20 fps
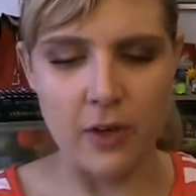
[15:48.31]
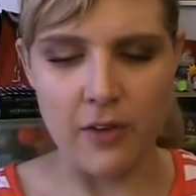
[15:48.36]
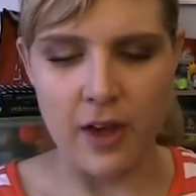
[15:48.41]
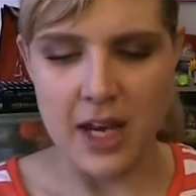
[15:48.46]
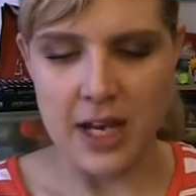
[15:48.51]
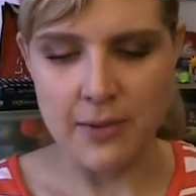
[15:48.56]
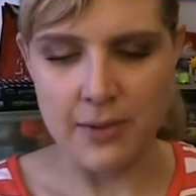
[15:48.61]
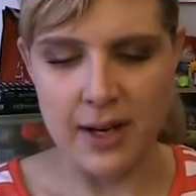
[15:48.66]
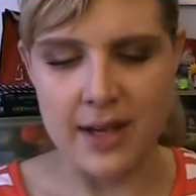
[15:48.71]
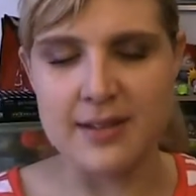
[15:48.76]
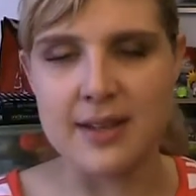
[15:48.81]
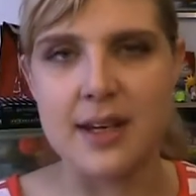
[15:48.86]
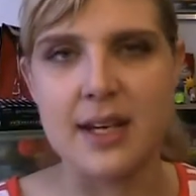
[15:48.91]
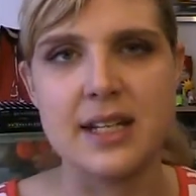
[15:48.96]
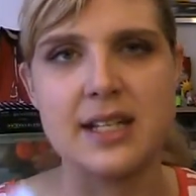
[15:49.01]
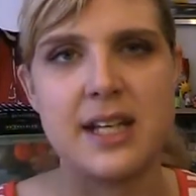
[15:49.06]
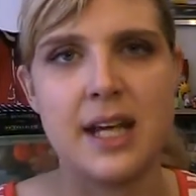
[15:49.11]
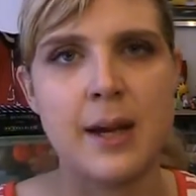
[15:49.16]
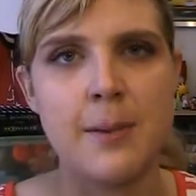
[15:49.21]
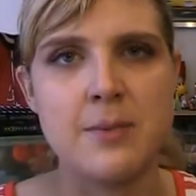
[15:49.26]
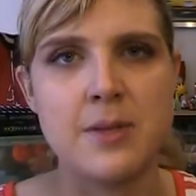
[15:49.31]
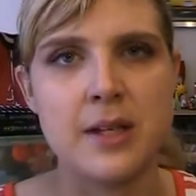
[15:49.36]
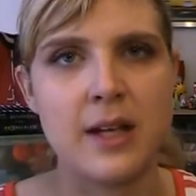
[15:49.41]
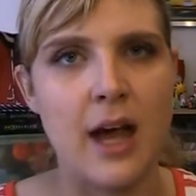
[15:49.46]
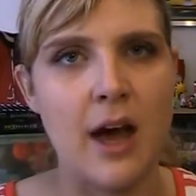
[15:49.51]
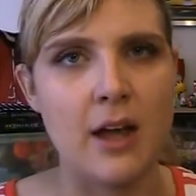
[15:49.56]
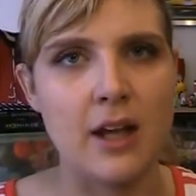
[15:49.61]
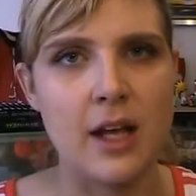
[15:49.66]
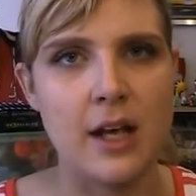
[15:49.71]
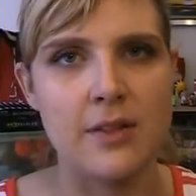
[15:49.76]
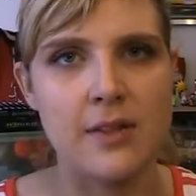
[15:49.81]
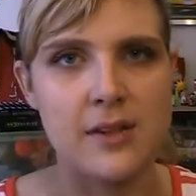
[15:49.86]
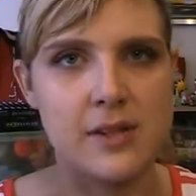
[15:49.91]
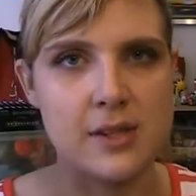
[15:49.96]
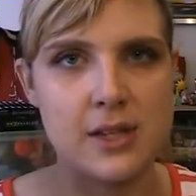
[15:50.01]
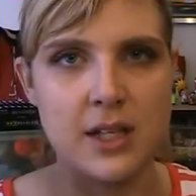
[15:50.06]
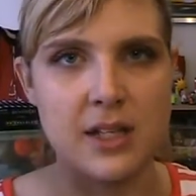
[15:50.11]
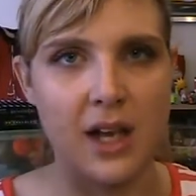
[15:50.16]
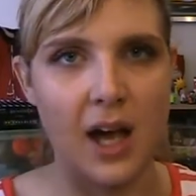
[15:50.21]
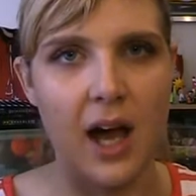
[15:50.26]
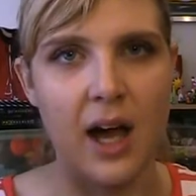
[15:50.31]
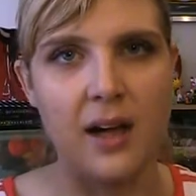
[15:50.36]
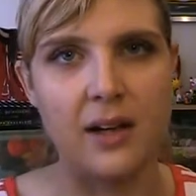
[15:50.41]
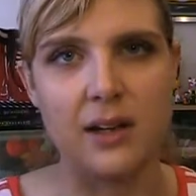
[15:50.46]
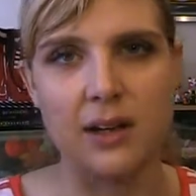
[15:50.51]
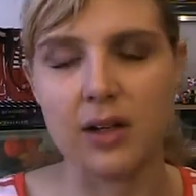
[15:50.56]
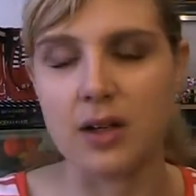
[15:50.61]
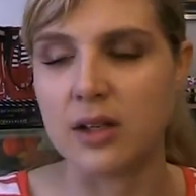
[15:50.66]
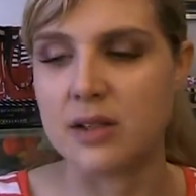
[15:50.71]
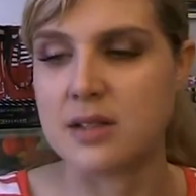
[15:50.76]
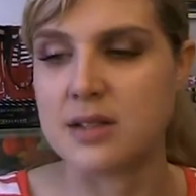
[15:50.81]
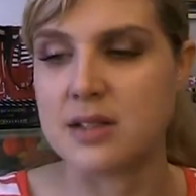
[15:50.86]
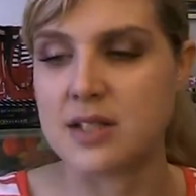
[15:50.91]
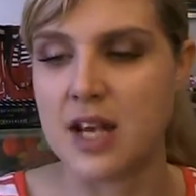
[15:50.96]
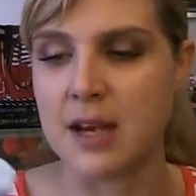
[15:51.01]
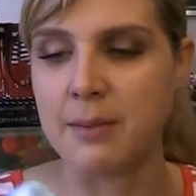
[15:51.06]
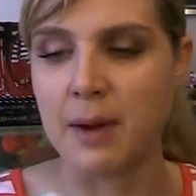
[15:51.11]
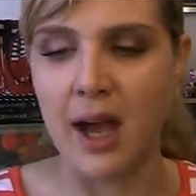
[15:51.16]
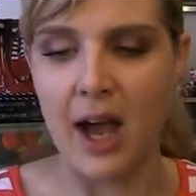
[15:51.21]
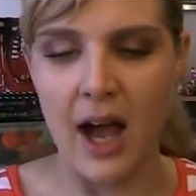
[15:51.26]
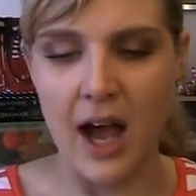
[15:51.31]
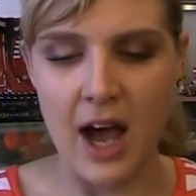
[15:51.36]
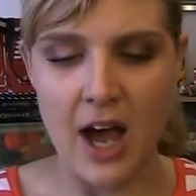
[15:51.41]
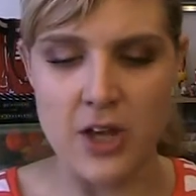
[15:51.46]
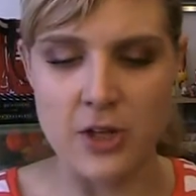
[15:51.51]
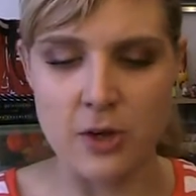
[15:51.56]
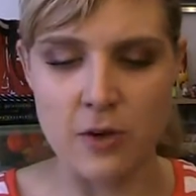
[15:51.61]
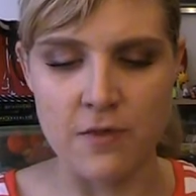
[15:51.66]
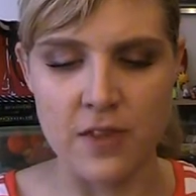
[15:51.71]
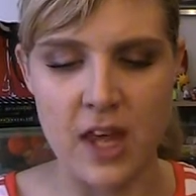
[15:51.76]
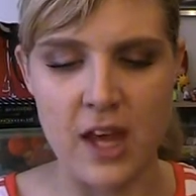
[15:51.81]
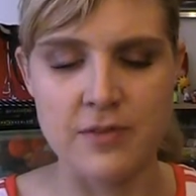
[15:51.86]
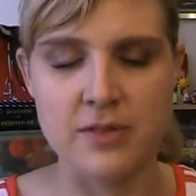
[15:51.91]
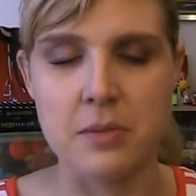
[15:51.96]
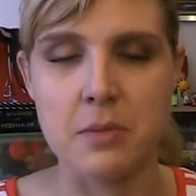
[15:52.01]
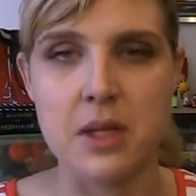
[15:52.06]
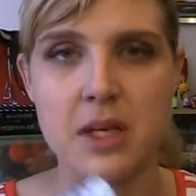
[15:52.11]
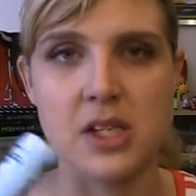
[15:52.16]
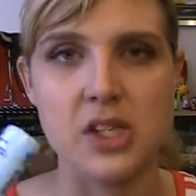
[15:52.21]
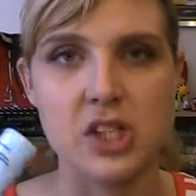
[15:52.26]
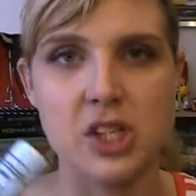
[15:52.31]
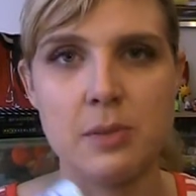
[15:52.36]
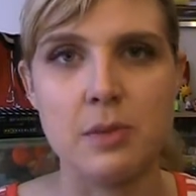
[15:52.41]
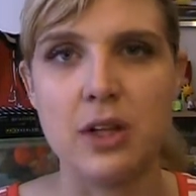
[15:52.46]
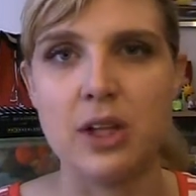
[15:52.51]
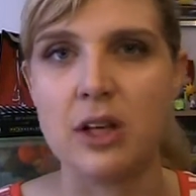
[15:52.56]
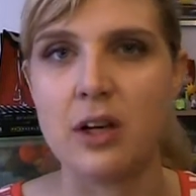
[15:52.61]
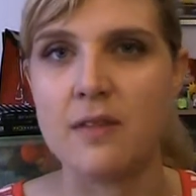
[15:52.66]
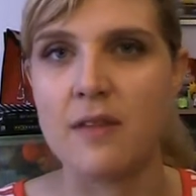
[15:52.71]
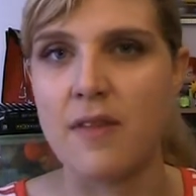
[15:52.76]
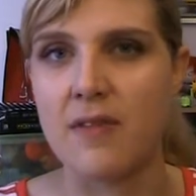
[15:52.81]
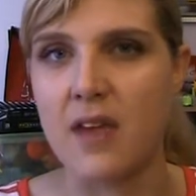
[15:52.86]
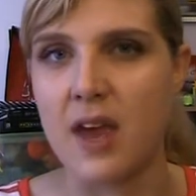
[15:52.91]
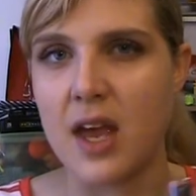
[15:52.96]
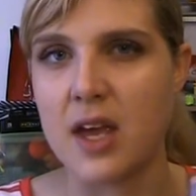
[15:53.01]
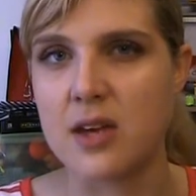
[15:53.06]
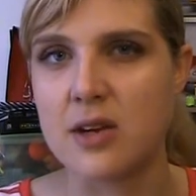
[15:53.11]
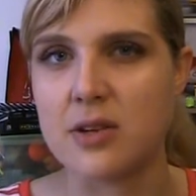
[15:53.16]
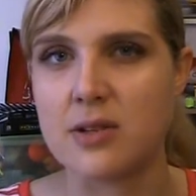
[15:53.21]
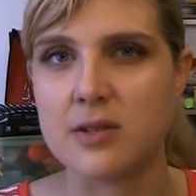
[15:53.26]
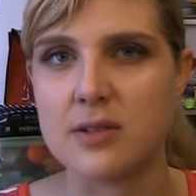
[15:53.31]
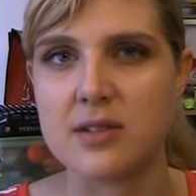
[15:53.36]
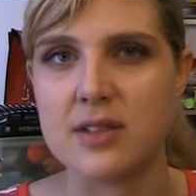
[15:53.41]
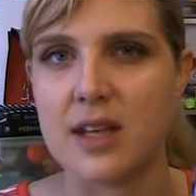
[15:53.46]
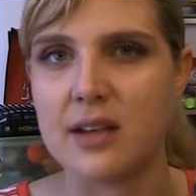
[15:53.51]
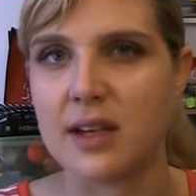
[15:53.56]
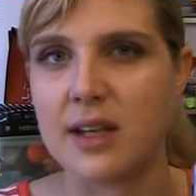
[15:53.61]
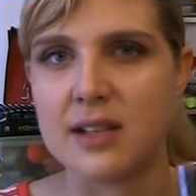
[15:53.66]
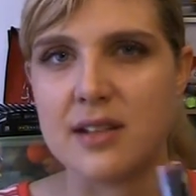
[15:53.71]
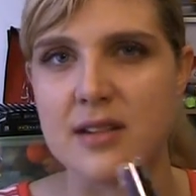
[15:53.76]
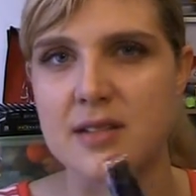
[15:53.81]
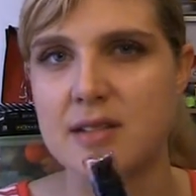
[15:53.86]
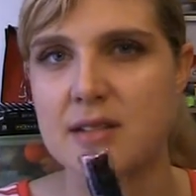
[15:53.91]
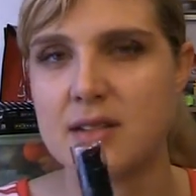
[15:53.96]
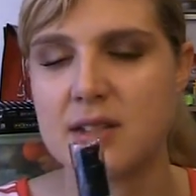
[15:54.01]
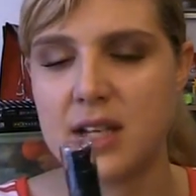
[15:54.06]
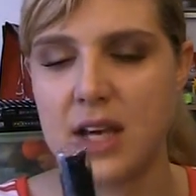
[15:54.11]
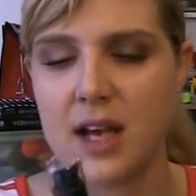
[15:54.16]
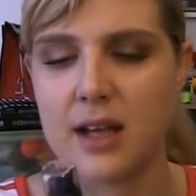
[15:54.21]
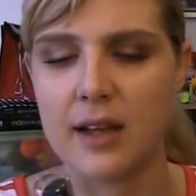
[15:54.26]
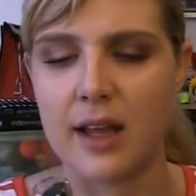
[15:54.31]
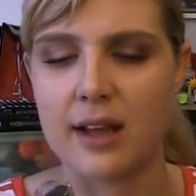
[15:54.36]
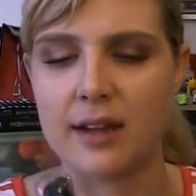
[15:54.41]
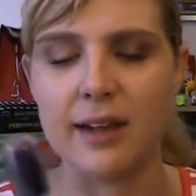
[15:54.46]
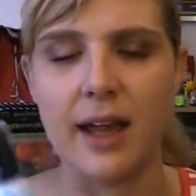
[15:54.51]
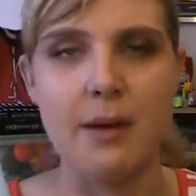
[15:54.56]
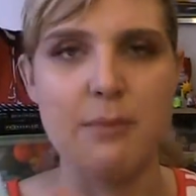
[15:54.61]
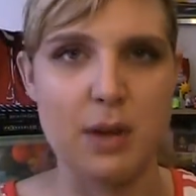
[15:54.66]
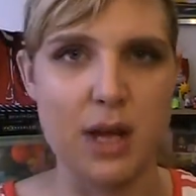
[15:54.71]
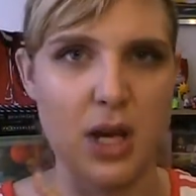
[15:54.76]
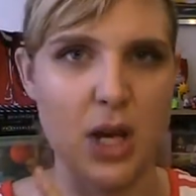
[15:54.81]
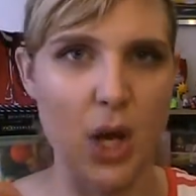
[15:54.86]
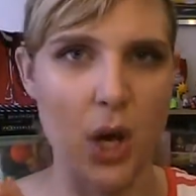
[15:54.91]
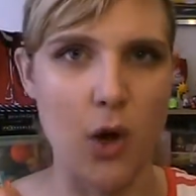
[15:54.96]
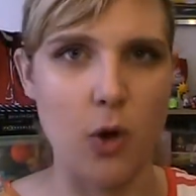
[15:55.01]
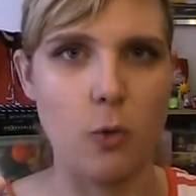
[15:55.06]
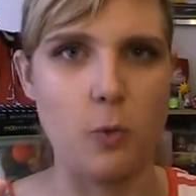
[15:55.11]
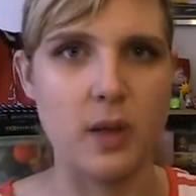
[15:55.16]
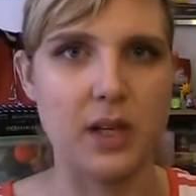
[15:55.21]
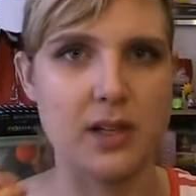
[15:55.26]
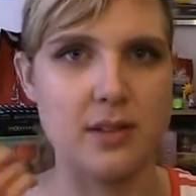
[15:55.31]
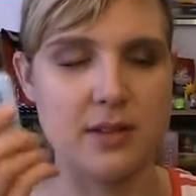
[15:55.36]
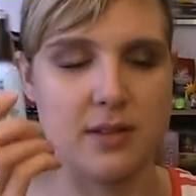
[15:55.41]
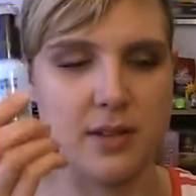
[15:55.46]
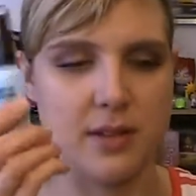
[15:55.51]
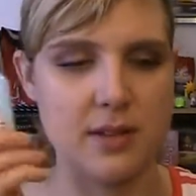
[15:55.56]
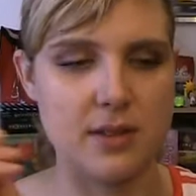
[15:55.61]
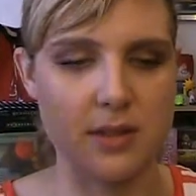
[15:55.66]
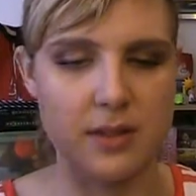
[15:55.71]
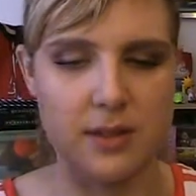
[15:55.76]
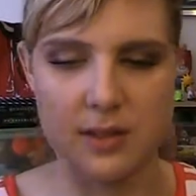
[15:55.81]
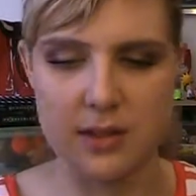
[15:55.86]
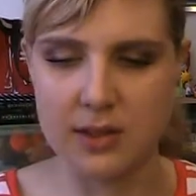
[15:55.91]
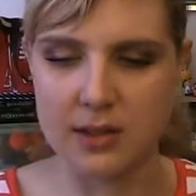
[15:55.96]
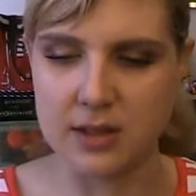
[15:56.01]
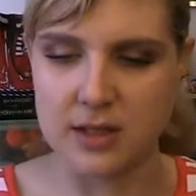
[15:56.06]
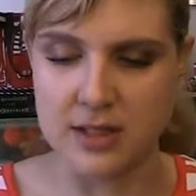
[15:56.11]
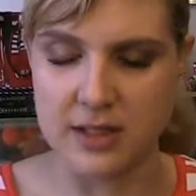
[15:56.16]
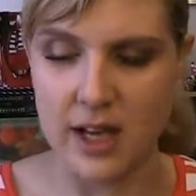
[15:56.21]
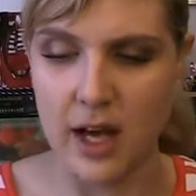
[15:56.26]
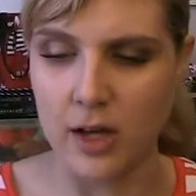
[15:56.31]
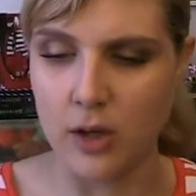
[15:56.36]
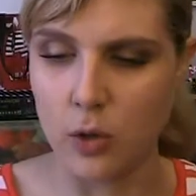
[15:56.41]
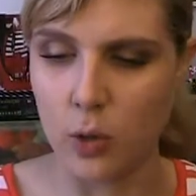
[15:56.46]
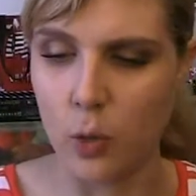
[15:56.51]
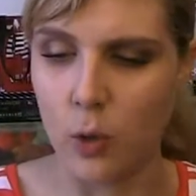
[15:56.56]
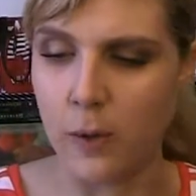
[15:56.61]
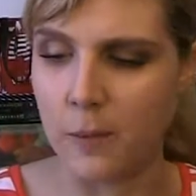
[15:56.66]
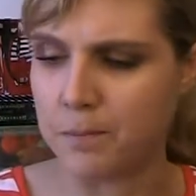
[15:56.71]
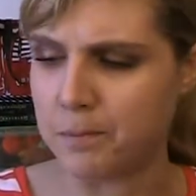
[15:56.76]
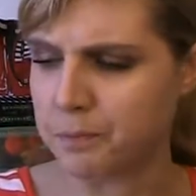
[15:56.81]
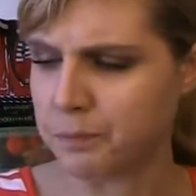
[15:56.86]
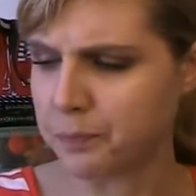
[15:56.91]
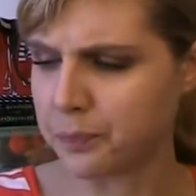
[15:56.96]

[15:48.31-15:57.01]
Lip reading: anyone has any tips on how to get this to not sting my eyes, or if they have something similar that they use that like doesn't sting, like let me know, because this is not cool.